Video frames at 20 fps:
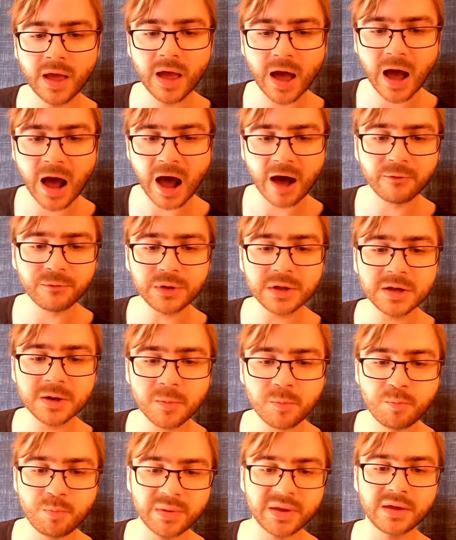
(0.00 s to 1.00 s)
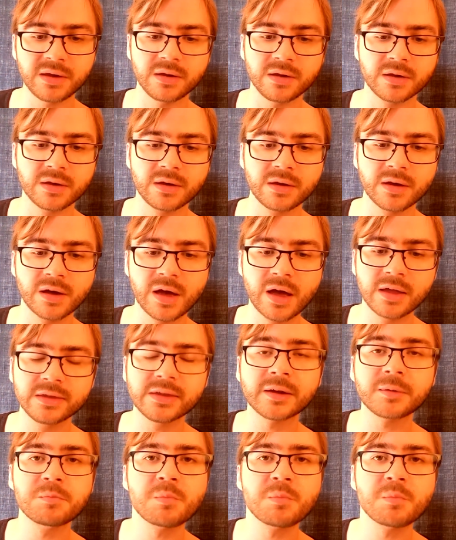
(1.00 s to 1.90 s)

Having a being that